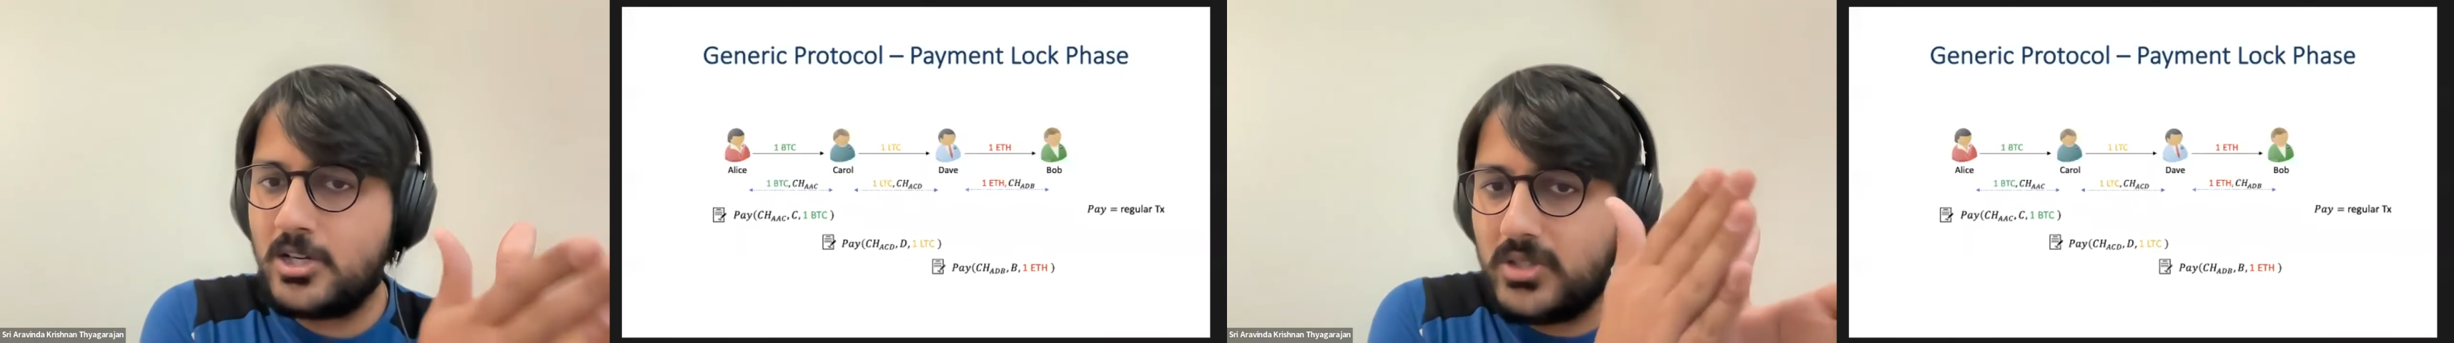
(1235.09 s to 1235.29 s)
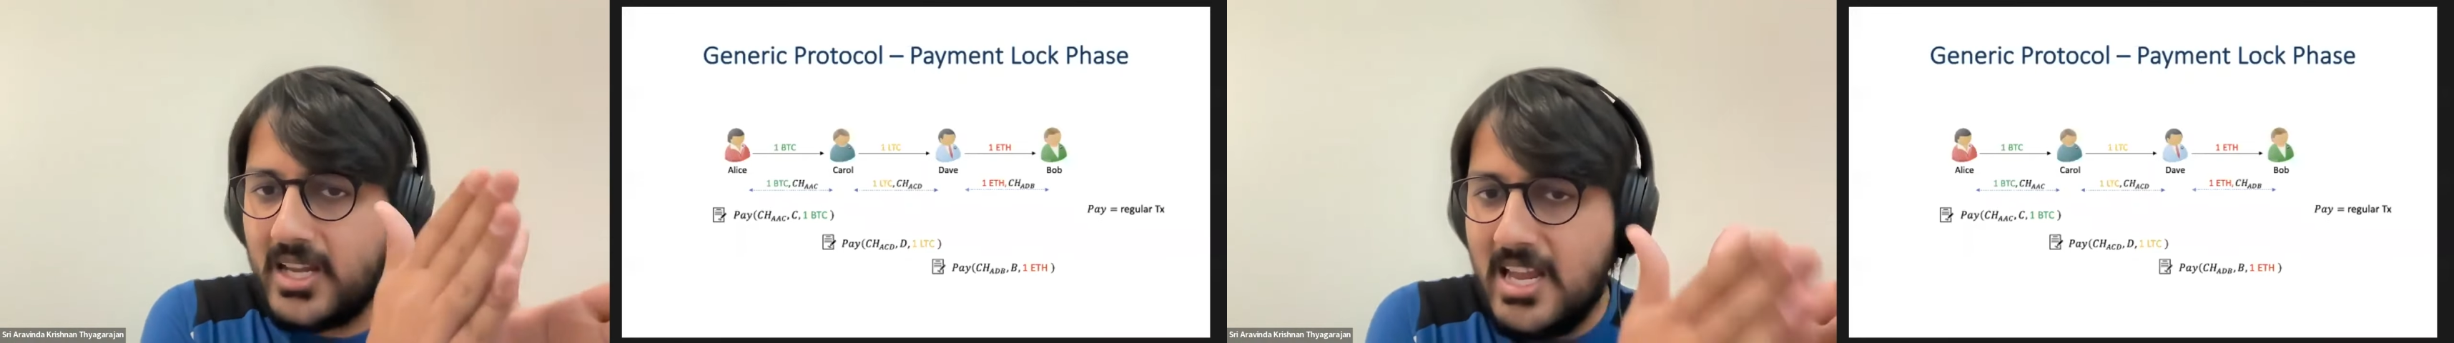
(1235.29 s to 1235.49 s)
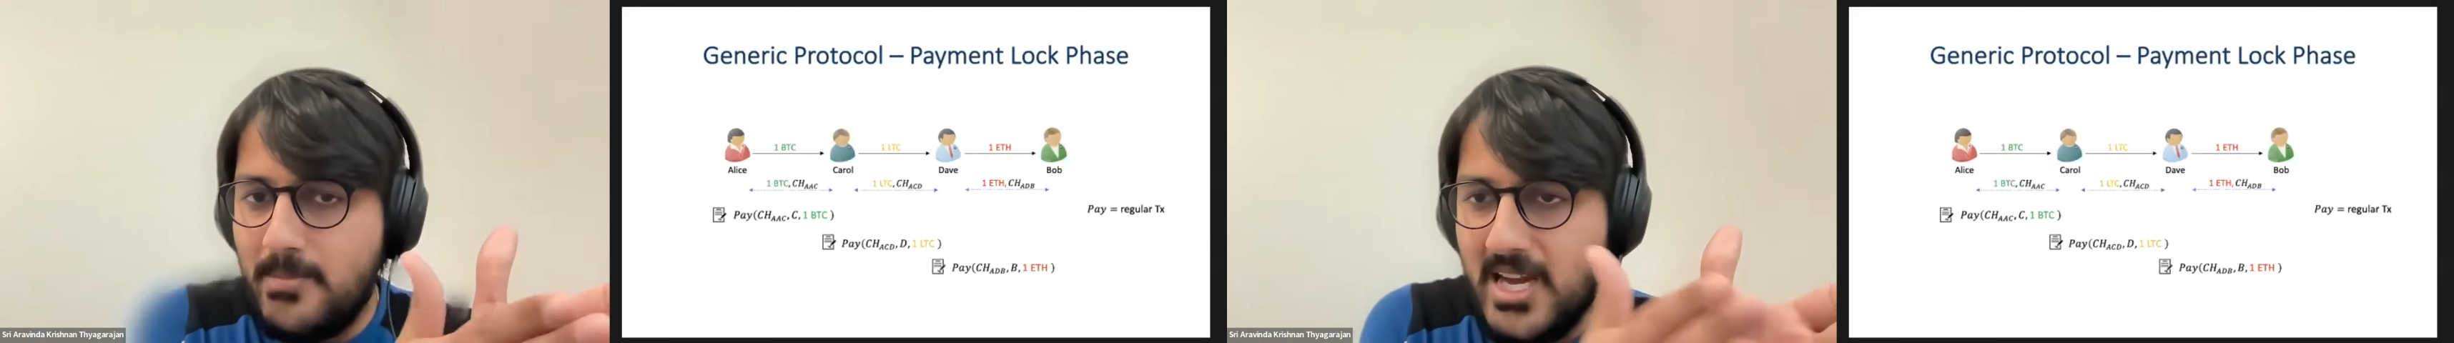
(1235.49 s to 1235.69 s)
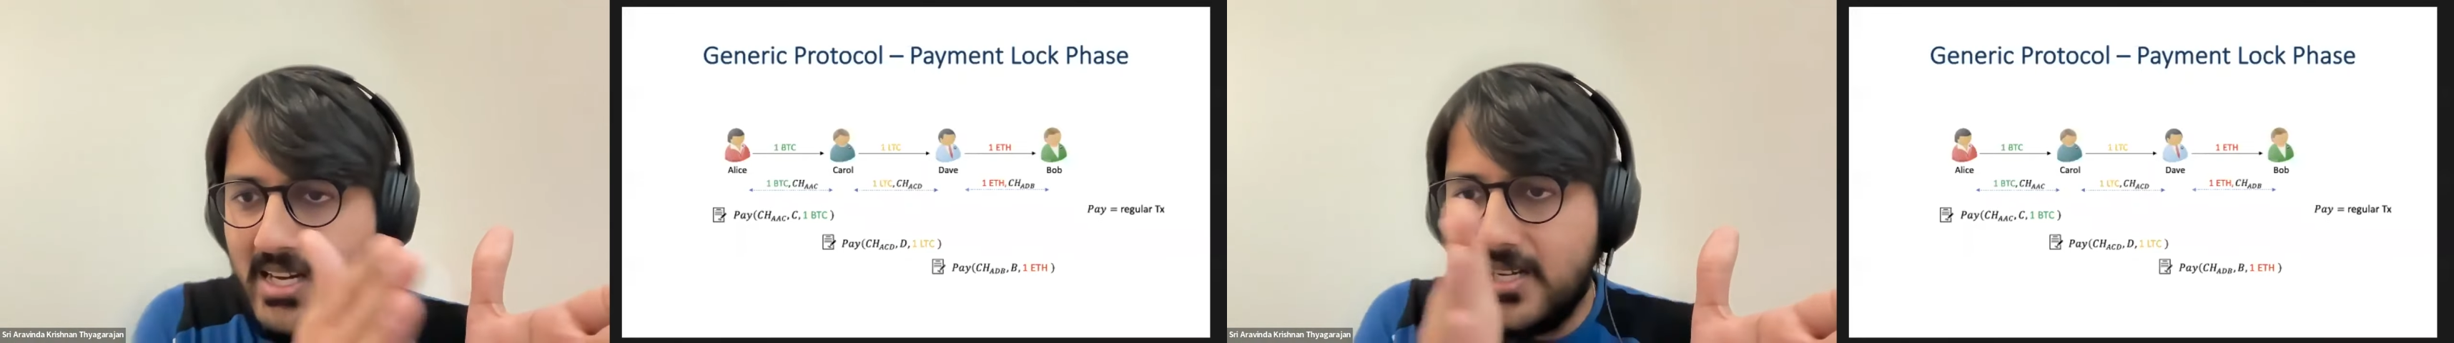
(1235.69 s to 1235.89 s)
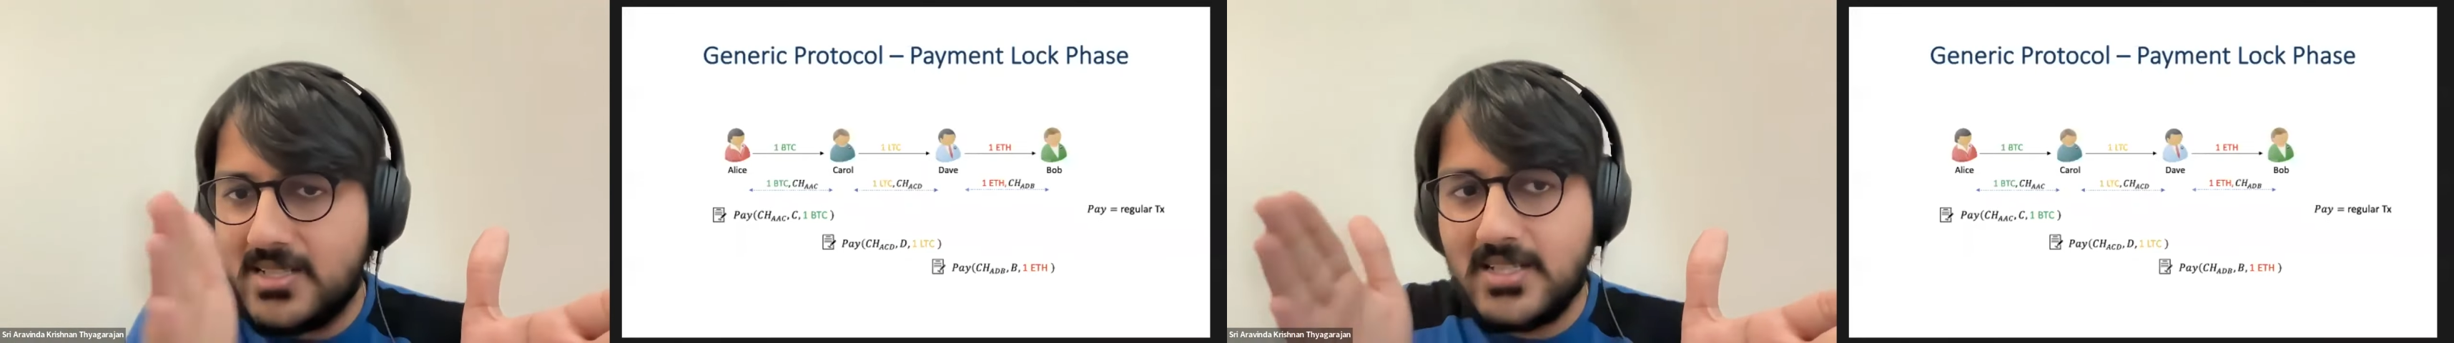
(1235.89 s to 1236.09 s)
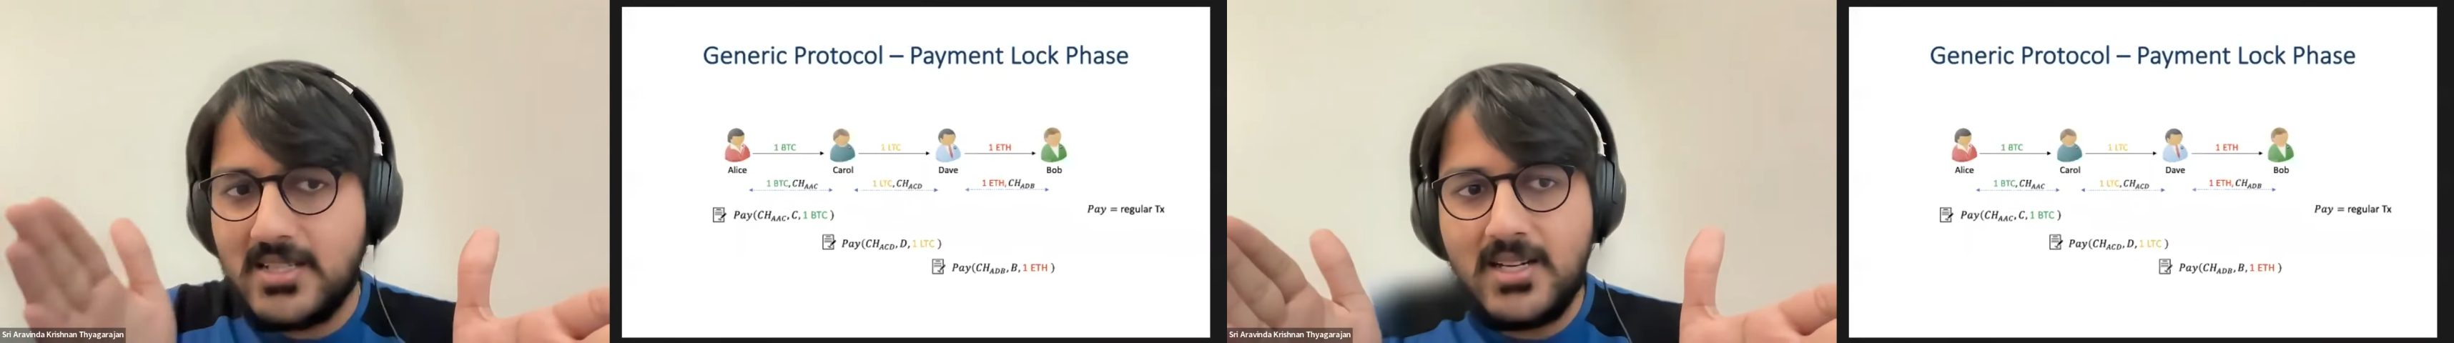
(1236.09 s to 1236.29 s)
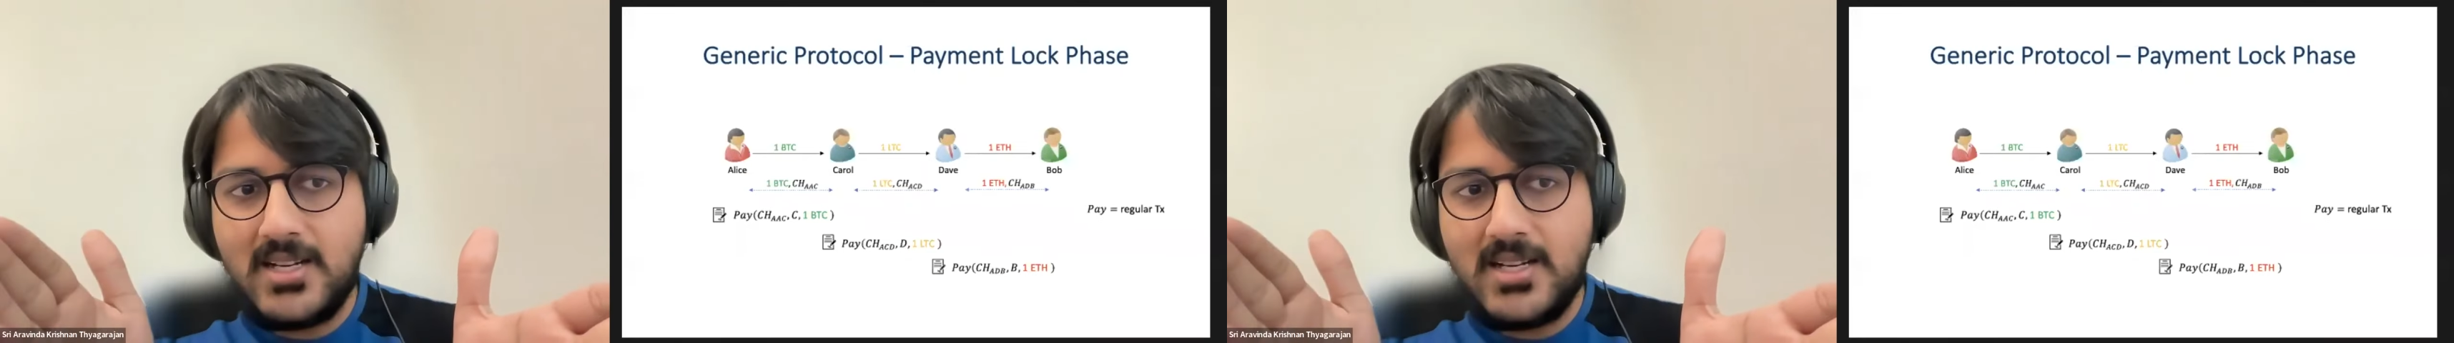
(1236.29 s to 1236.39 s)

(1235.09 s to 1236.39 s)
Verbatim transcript: to the immediate